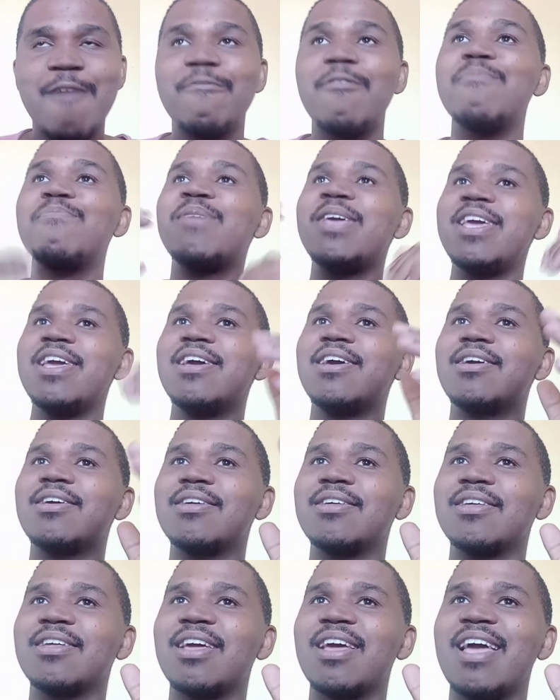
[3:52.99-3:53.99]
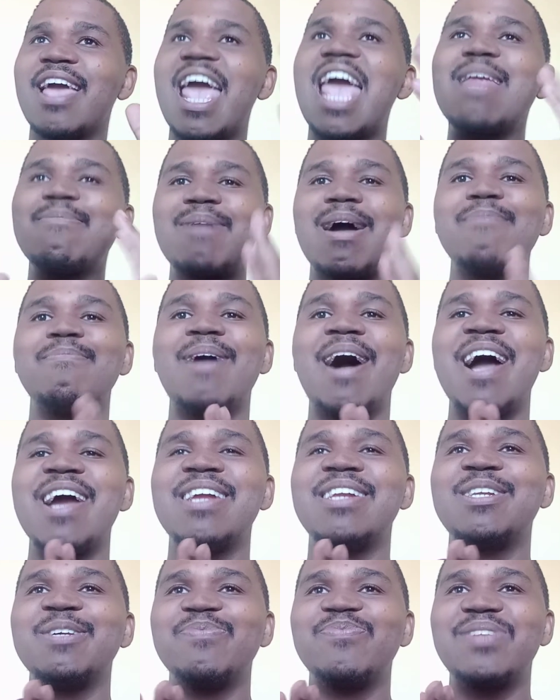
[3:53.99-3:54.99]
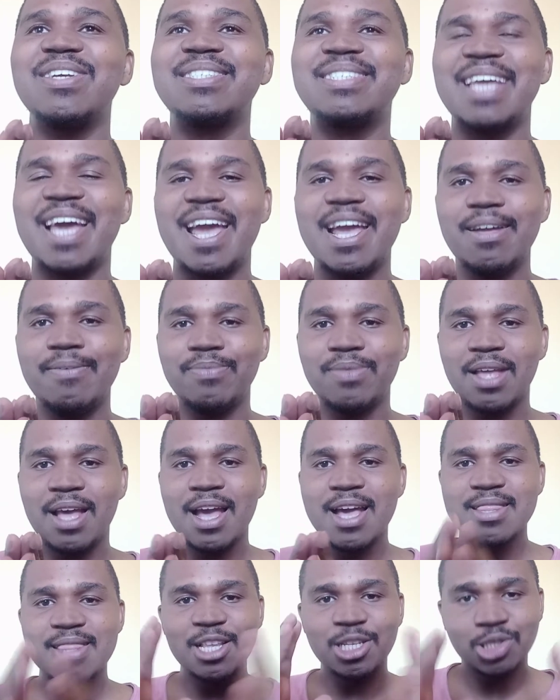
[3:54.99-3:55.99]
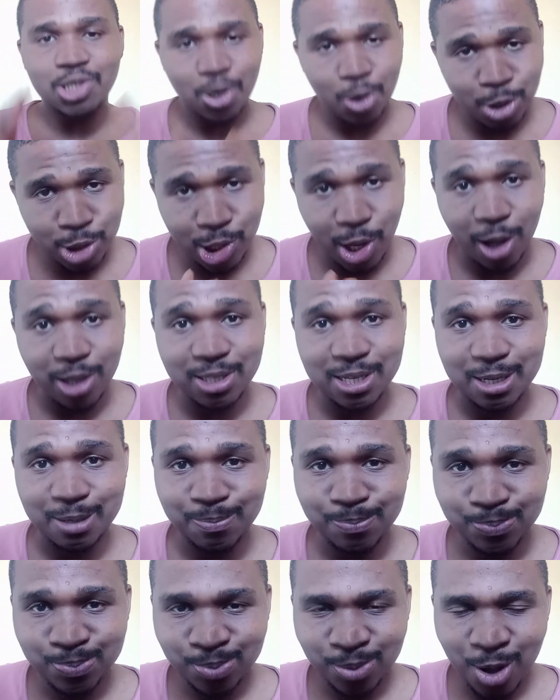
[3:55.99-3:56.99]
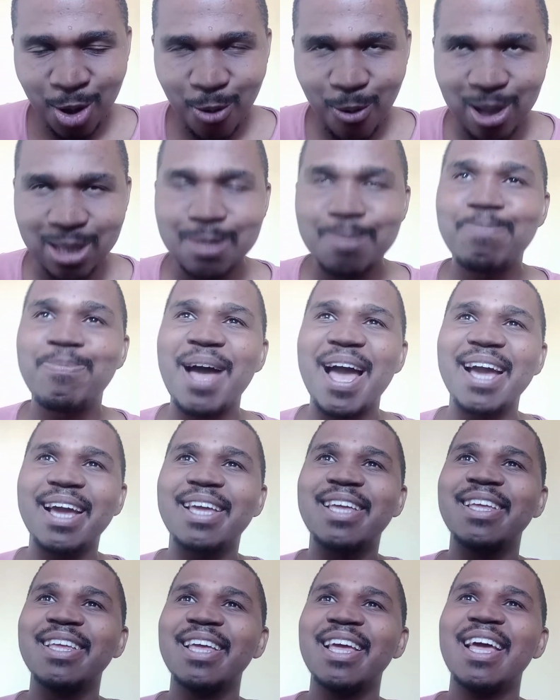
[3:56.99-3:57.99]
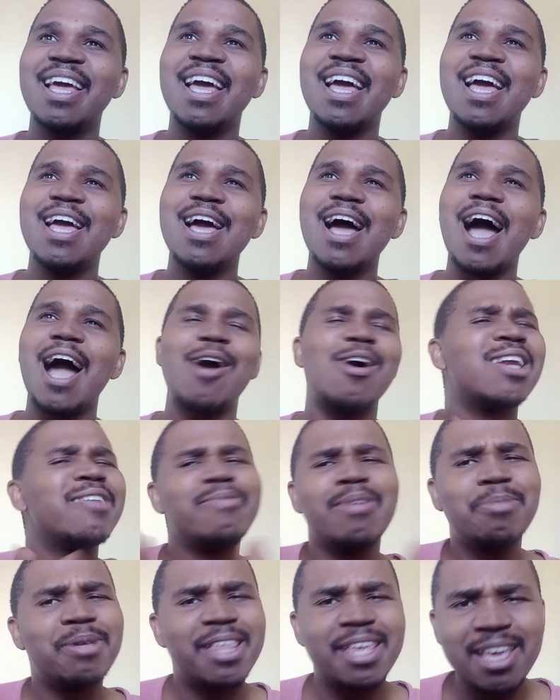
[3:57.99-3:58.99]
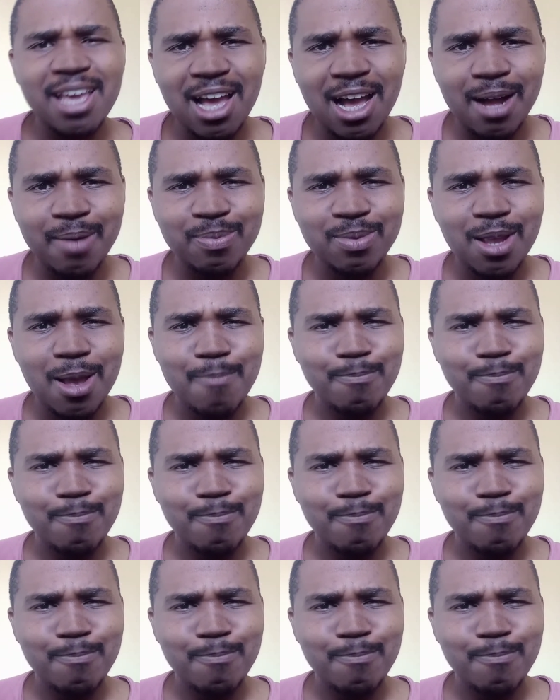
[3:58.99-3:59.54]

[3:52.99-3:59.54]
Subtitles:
For me, in my mind, the day the struggle started was back, I can't remember the year,